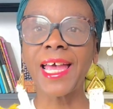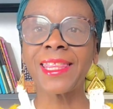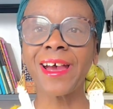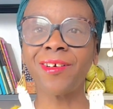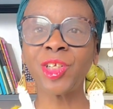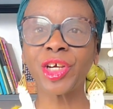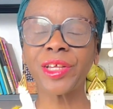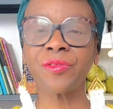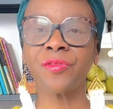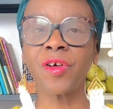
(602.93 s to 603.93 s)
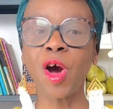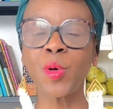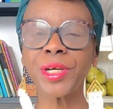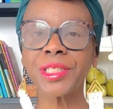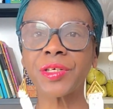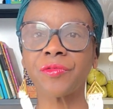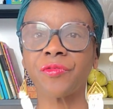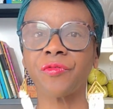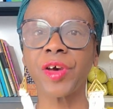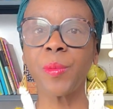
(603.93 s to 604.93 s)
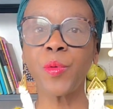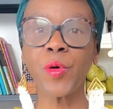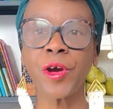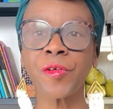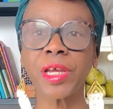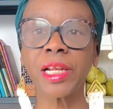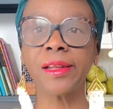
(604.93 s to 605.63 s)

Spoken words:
Now, looking forward to February,